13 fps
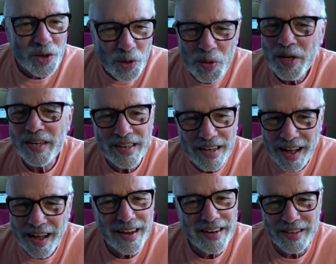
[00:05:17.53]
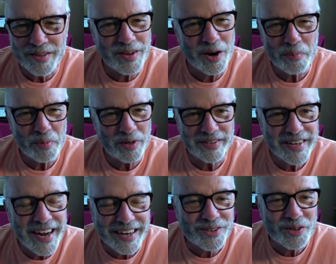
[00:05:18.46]
Lord God is our
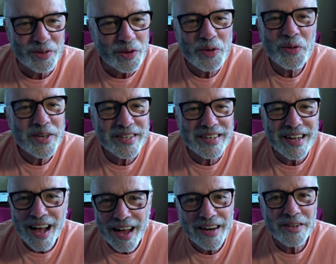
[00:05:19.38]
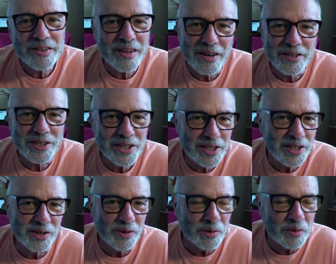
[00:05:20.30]
protector. The Lord God is our
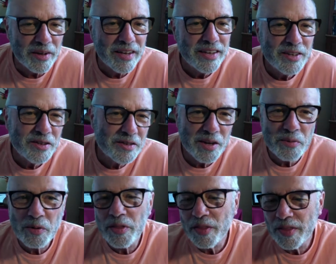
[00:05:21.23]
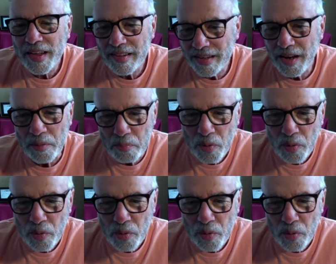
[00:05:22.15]
shield. You say, well, that's not